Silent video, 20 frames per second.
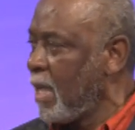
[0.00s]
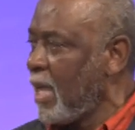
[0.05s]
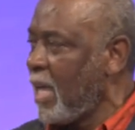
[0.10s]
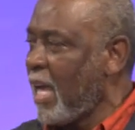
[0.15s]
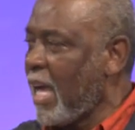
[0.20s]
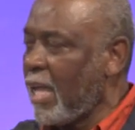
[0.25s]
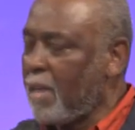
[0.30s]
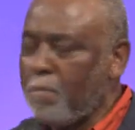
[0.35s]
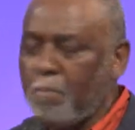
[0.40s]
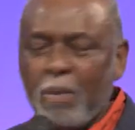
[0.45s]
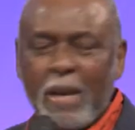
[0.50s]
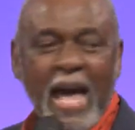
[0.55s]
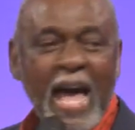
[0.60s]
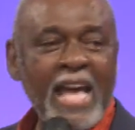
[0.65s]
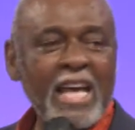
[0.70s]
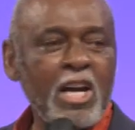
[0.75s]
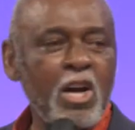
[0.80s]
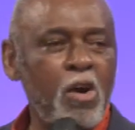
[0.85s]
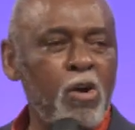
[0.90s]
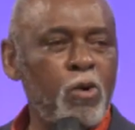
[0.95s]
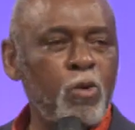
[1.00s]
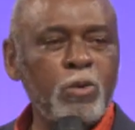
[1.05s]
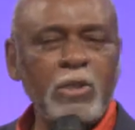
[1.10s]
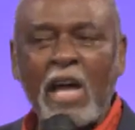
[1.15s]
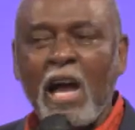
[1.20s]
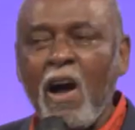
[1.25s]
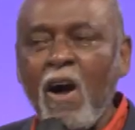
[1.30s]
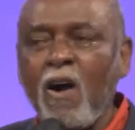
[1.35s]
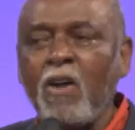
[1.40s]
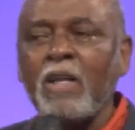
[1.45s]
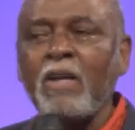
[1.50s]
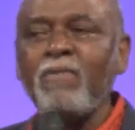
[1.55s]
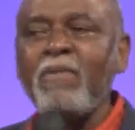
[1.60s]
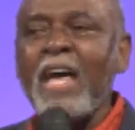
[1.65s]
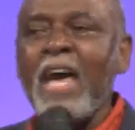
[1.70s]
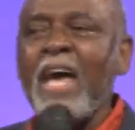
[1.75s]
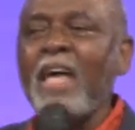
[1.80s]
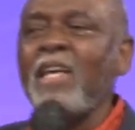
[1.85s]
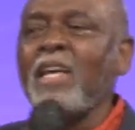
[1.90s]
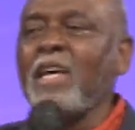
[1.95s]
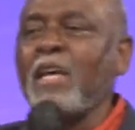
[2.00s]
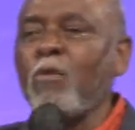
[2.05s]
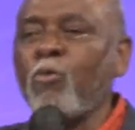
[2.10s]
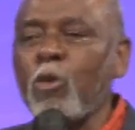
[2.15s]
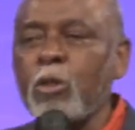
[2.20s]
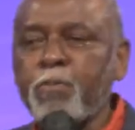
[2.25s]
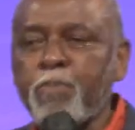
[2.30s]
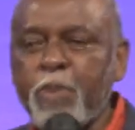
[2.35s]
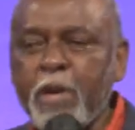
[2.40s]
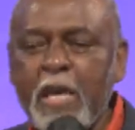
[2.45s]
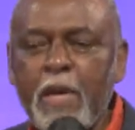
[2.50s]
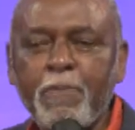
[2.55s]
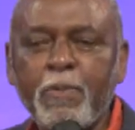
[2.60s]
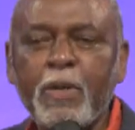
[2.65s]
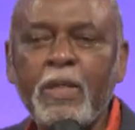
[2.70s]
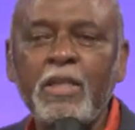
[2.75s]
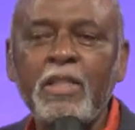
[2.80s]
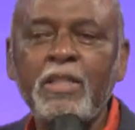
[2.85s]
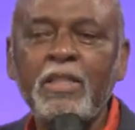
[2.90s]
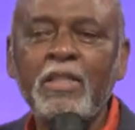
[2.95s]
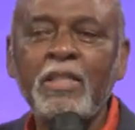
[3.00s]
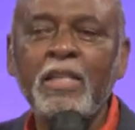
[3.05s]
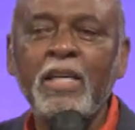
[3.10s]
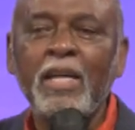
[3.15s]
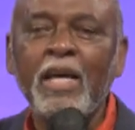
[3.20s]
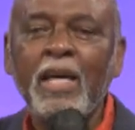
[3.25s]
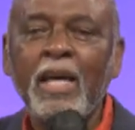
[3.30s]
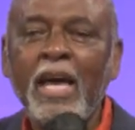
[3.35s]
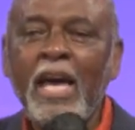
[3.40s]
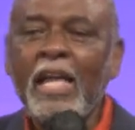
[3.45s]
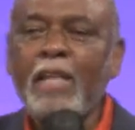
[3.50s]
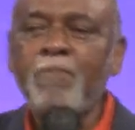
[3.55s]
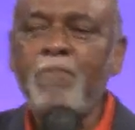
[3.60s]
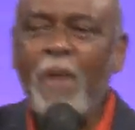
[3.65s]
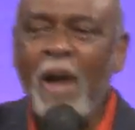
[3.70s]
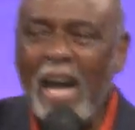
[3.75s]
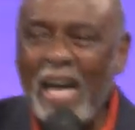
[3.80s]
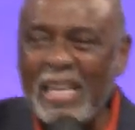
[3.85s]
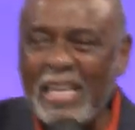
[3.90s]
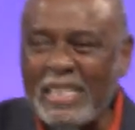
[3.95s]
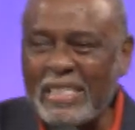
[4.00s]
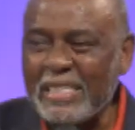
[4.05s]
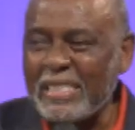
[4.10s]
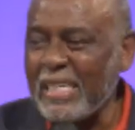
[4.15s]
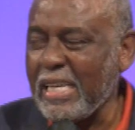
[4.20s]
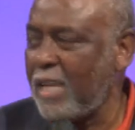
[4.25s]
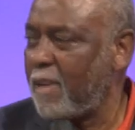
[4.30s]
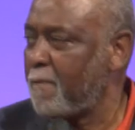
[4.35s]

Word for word: and black codes. All of that was people and policy.